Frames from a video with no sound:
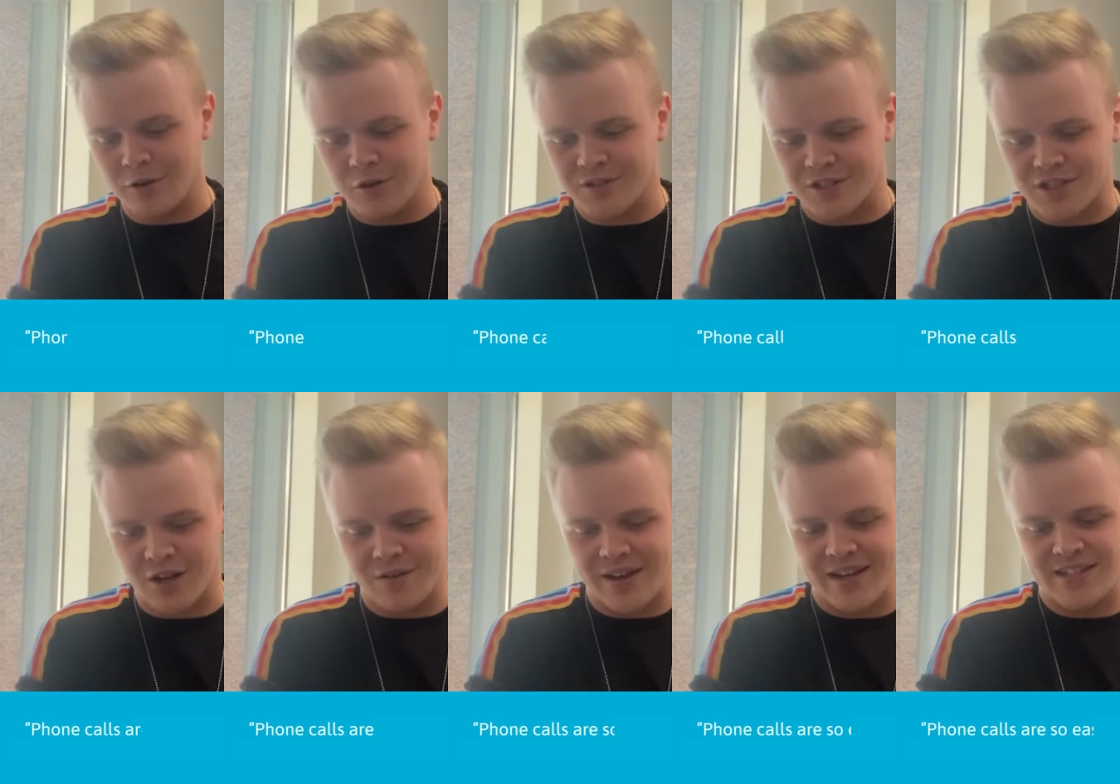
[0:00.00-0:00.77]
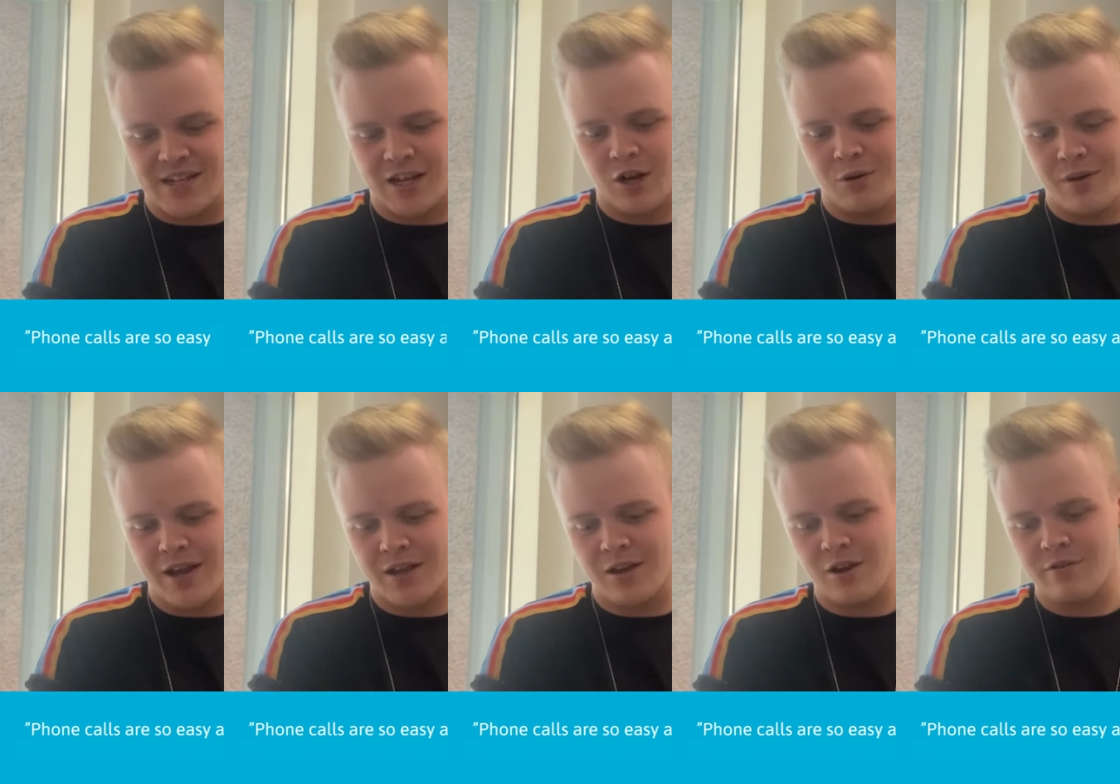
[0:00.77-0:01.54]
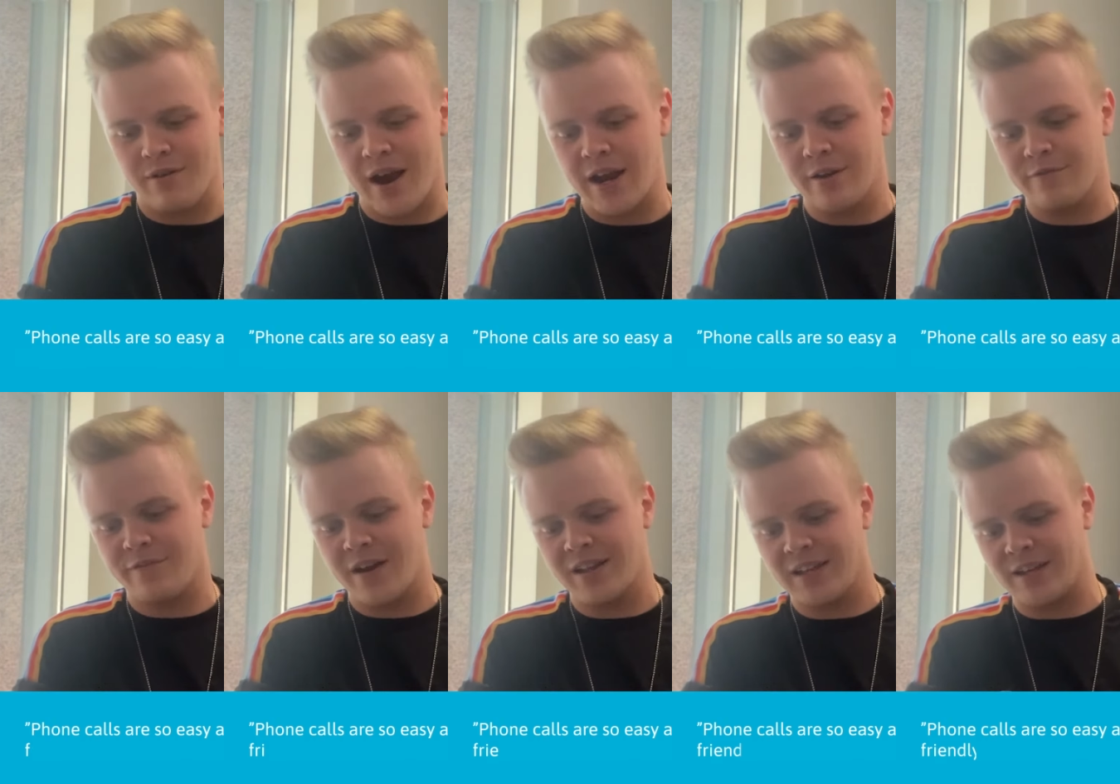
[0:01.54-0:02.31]
calls are so easy and quick, great,
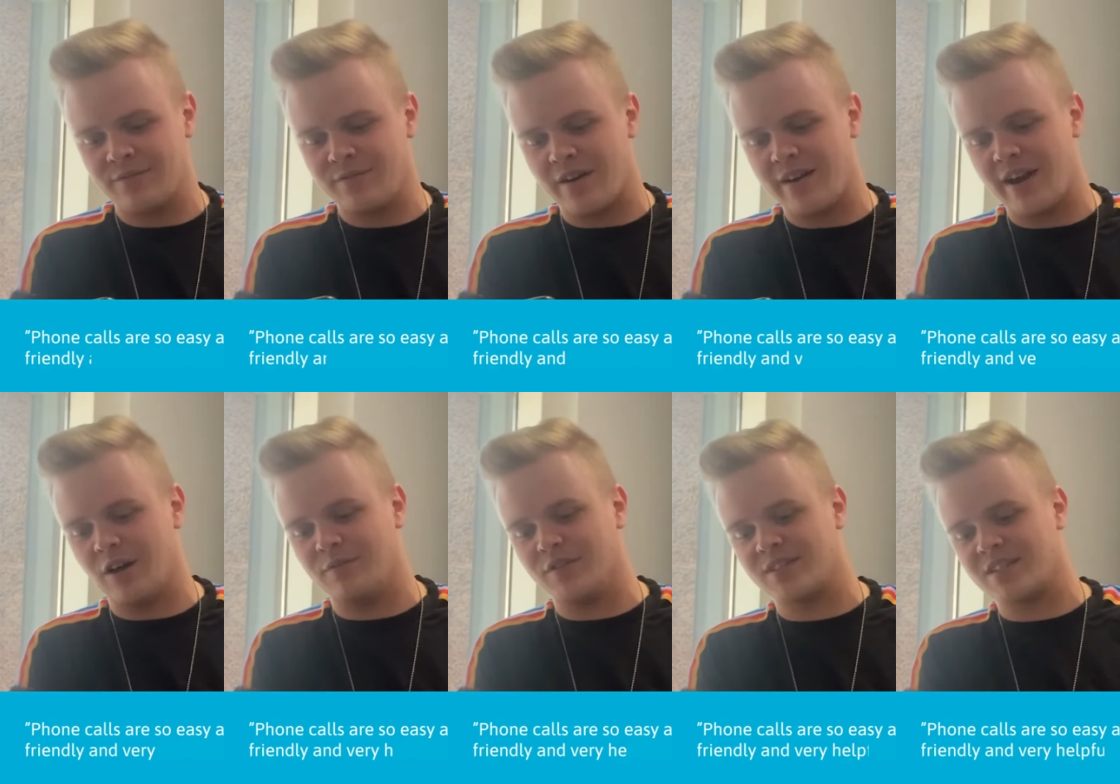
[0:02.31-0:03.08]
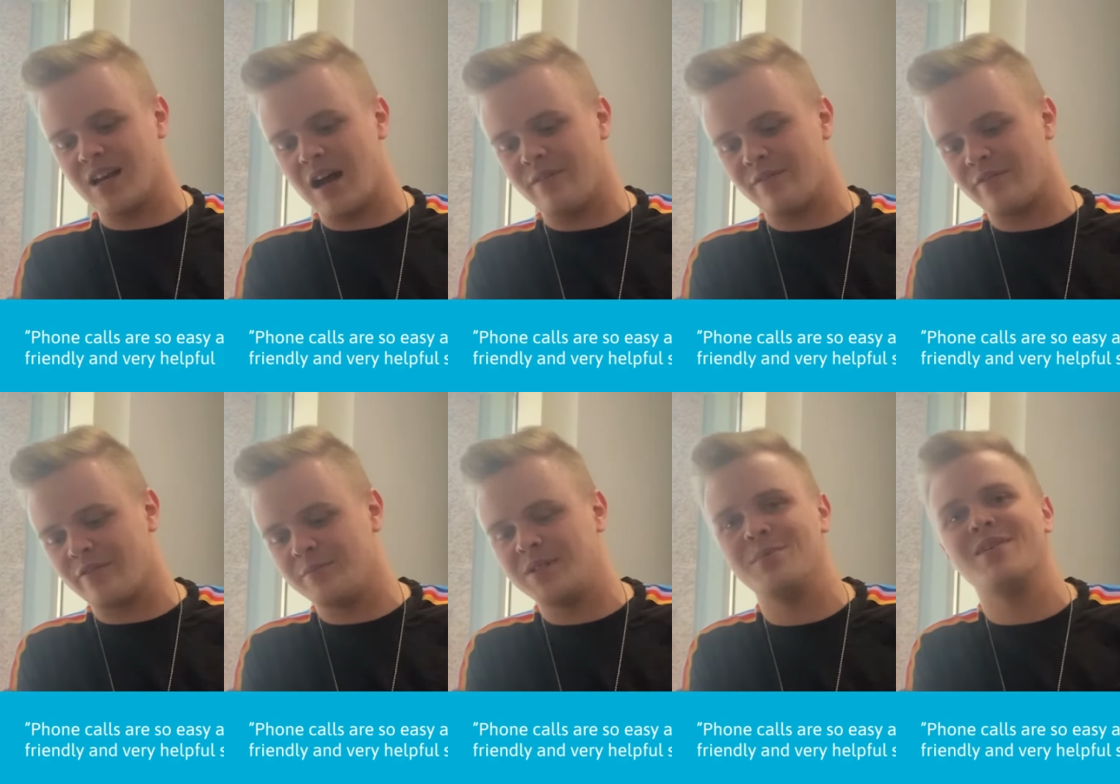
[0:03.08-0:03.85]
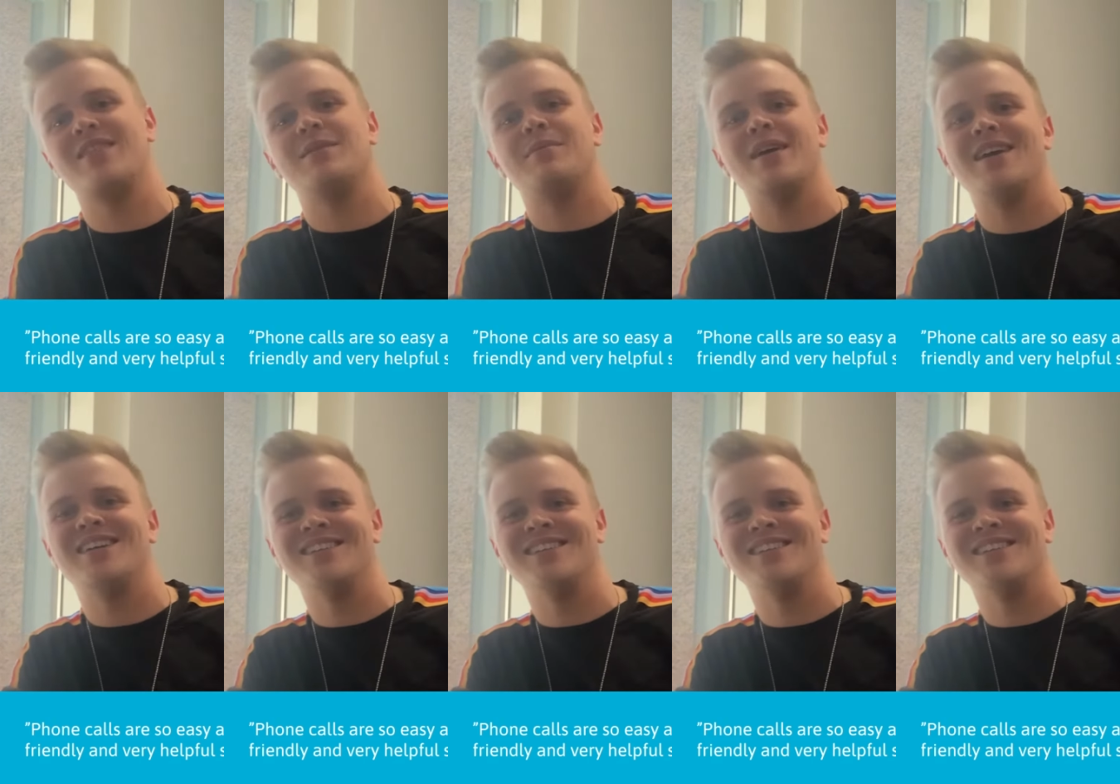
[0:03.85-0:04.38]
friendly and very helpful staff from Timothy P.